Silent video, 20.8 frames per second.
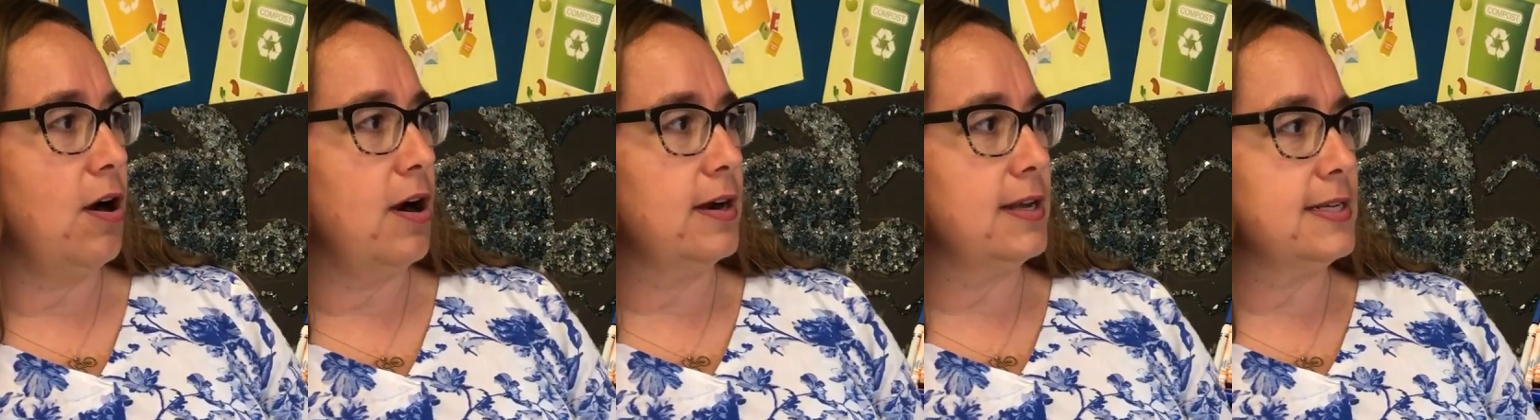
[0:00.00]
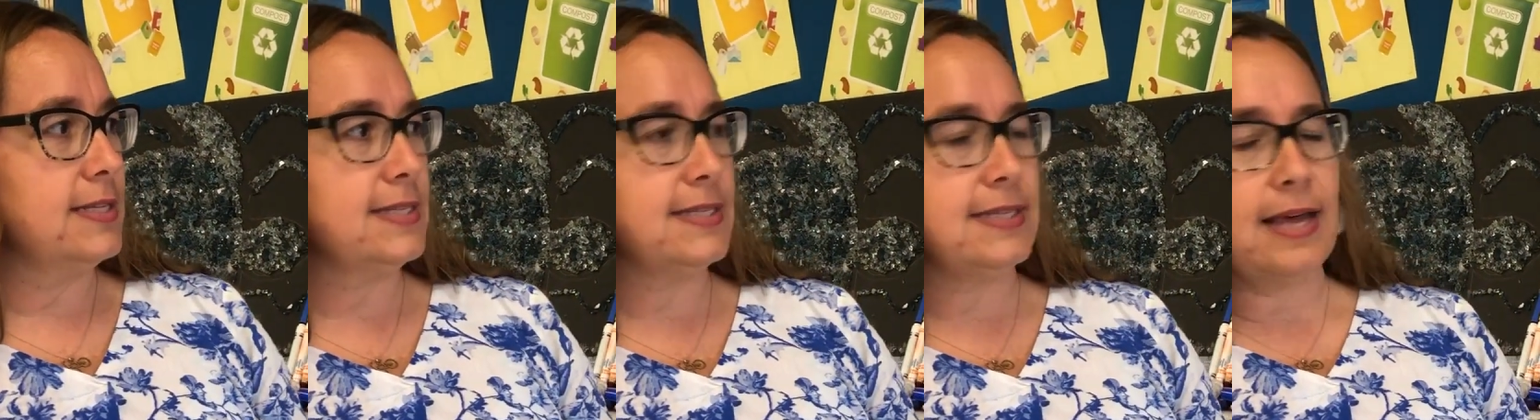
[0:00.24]

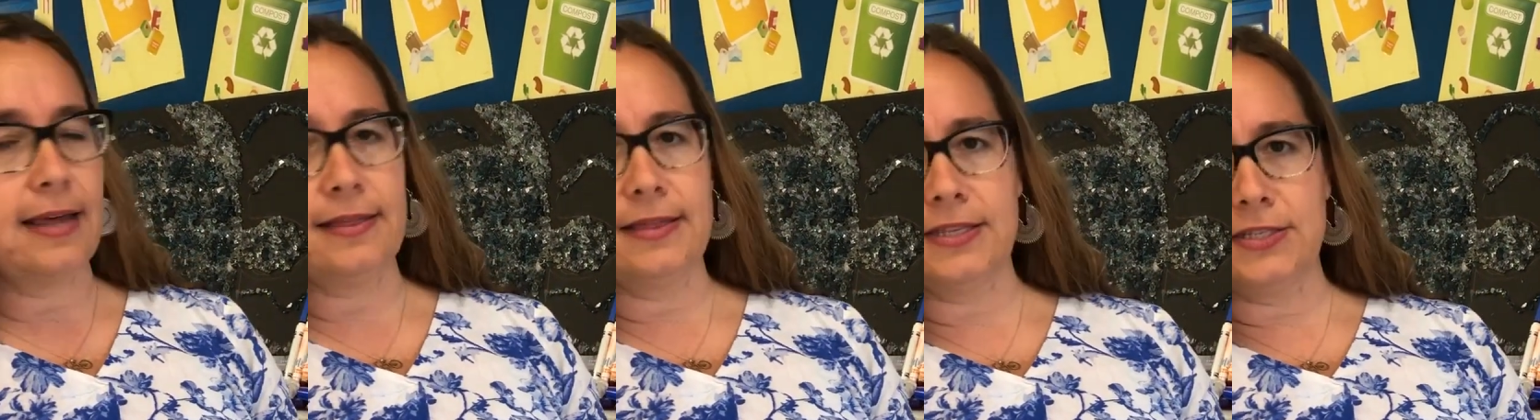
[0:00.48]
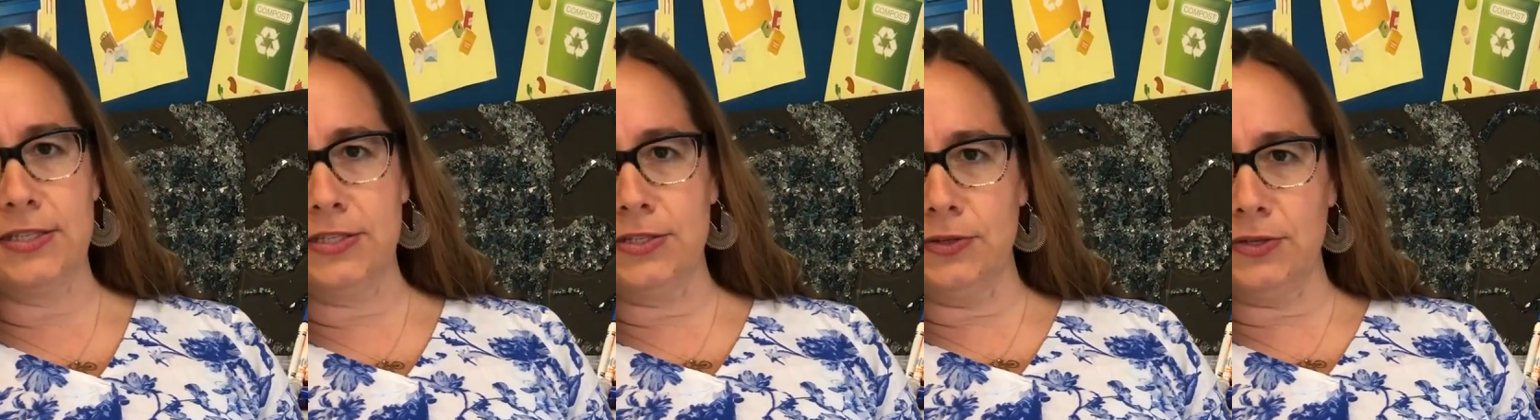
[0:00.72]
artists that
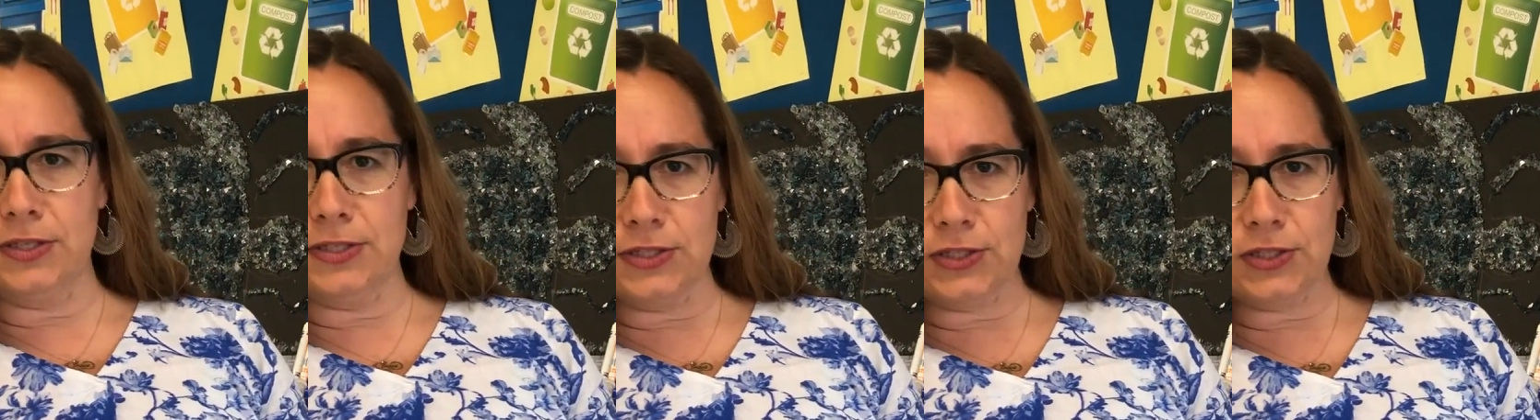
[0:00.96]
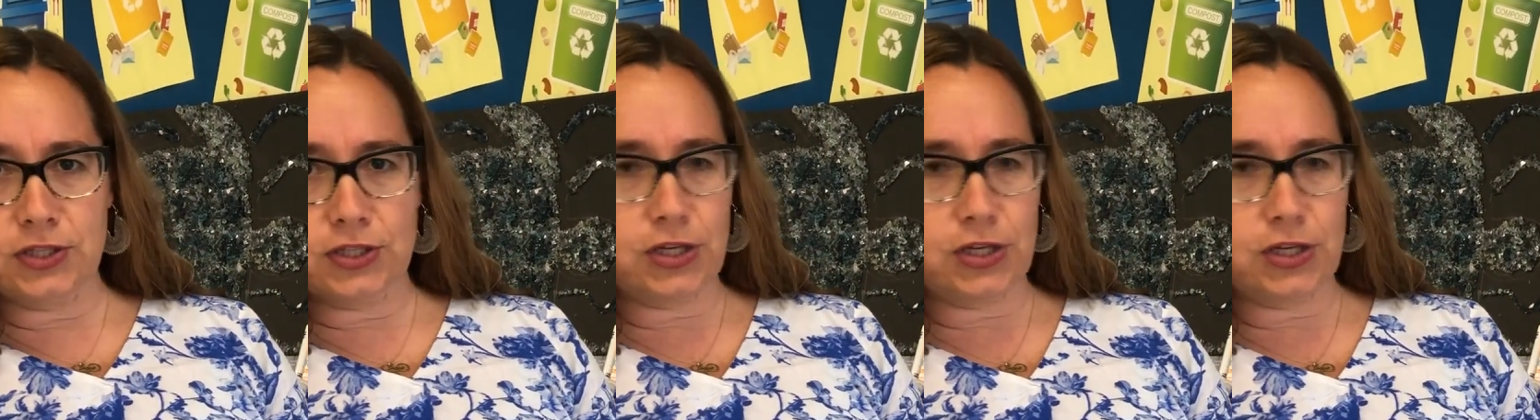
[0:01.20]
the students